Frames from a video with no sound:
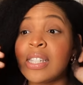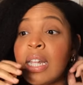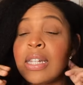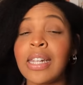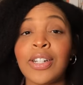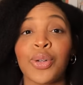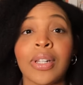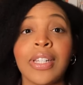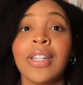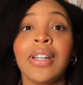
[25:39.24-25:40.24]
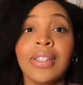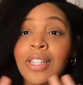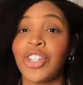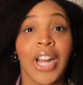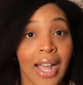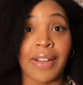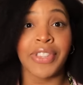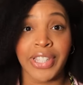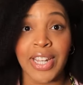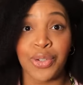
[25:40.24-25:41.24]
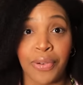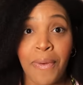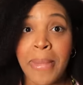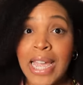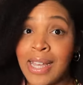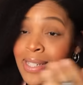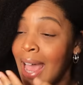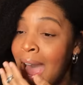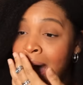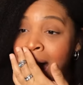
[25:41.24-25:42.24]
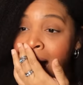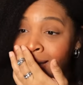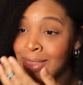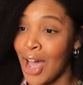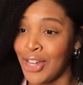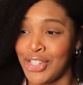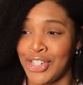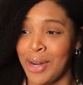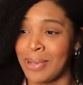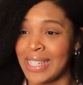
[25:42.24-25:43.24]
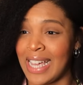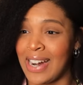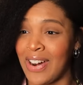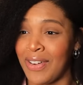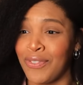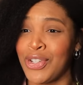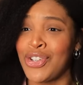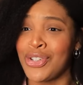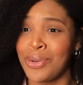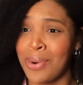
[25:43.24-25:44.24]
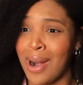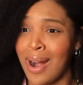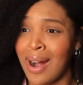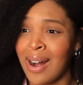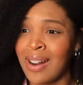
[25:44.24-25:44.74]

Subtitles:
is literally the shock of the century for me, because she was in on it for sure.